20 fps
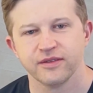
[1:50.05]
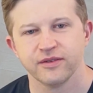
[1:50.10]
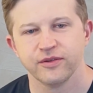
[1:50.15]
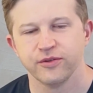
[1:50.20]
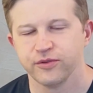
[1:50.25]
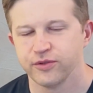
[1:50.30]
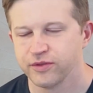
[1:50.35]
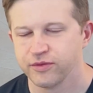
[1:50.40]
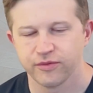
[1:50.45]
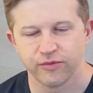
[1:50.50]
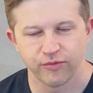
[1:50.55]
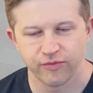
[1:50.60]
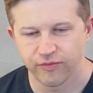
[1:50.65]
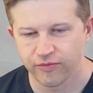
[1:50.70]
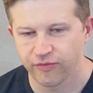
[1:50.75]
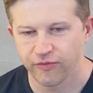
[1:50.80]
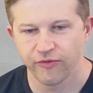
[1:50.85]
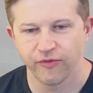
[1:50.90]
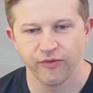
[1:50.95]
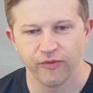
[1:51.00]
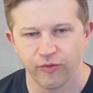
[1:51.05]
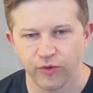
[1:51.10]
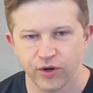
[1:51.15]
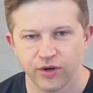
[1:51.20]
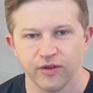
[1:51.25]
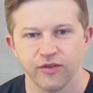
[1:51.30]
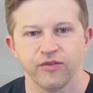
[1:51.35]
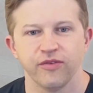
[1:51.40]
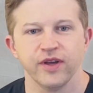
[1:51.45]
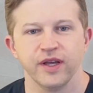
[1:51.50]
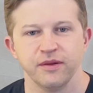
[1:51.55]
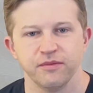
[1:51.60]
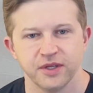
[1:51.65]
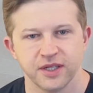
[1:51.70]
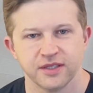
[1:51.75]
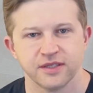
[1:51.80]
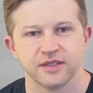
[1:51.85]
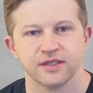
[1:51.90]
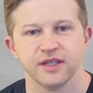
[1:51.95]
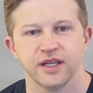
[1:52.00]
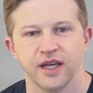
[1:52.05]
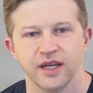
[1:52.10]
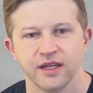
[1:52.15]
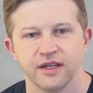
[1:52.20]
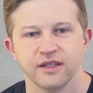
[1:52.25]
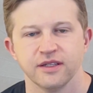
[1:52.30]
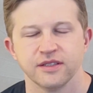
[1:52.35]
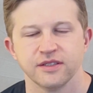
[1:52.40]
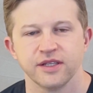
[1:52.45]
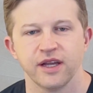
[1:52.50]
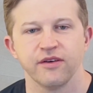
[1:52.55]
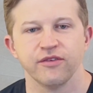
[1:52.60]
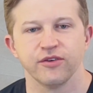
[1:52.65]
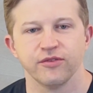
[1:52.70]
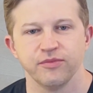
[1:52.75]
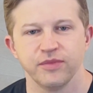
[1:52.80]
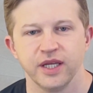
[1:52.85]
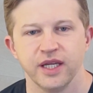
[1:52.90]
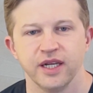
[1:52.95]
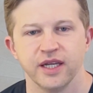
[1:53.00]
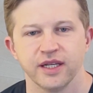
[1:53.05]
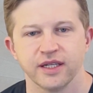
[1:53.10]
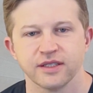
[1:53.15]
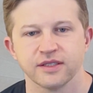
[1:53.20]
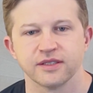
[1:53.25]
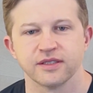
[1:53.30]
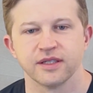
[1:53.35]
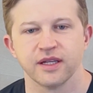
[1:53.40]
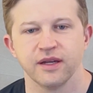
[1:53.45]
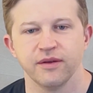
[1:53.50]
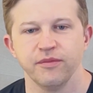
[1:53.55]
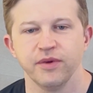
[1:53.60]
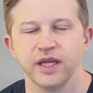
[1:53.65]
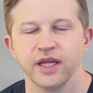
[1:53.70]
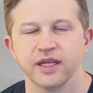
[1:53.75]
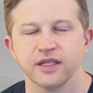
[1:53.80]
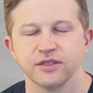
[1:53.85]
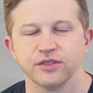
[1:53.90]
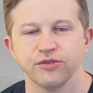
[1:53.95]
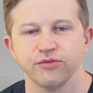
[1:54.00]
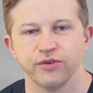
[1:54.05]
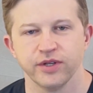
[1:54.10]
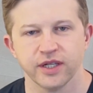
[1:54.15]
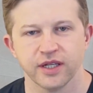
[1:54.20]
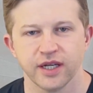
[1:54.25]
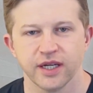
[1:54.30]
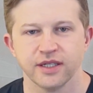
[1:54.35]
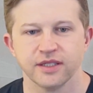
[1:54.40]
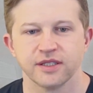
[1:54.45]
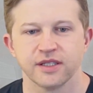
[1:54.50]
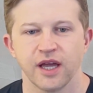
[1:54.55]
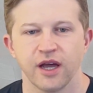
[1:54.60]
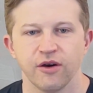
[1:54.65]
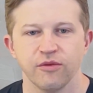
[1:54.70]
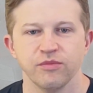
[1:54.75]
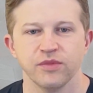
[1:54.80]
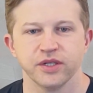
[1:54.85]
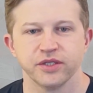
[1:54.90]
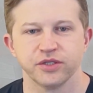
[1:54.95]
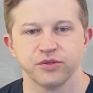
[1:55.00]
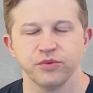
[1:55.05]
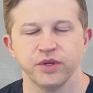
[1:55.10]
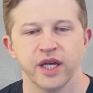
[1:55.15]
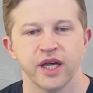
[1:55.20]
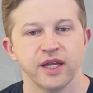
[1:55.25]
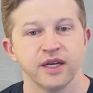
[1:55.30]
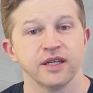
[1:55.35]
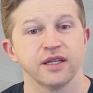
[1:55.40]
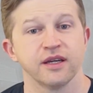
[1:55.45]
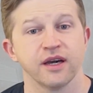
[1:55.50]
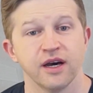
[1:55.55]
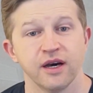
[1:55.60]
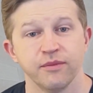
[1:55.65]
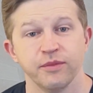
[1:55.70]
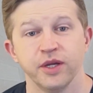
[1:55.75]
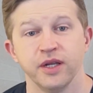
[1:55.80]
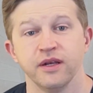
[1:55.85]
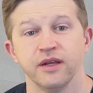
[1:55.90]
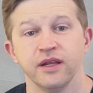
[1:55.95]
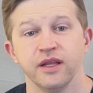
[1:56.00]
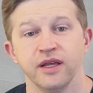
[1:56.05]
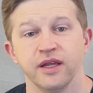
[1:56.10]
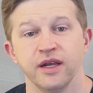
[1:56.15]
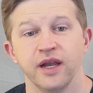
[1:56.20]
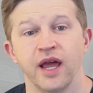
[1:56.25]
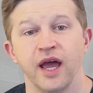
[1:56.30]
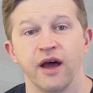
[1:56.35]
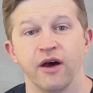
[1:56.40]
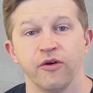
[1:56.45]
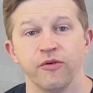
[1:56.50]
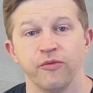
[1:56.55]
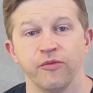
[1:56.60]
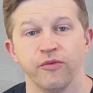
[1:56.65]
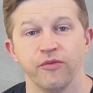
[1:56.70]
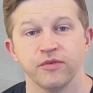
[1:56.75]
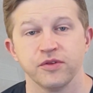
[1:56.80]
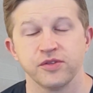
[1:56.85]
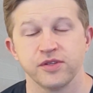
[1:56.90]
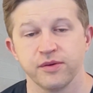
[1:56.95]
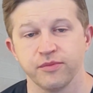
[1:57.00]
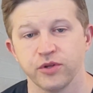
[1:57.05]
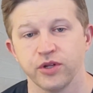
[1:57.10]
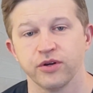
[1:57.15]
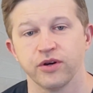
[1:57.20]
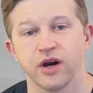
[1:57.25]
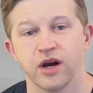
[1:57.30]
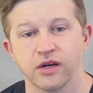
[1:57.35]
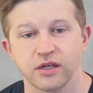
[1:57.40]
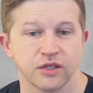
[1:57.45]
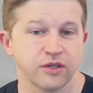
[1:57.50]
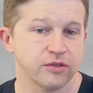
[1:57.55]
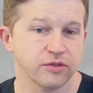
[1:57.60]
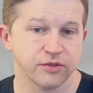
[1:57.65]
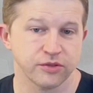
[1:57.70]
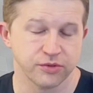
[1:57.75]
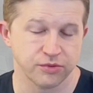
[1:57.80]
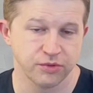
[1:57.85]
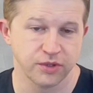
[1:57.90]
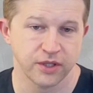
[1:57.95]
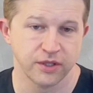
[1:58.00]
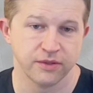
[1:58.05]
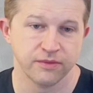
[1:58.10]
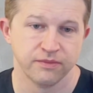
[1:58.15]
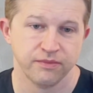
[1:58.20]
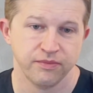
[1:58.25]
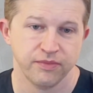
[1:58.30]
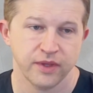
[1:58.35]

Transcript: who were world famous at several meetings, I began to realize how much we had in common and how similar our goals were.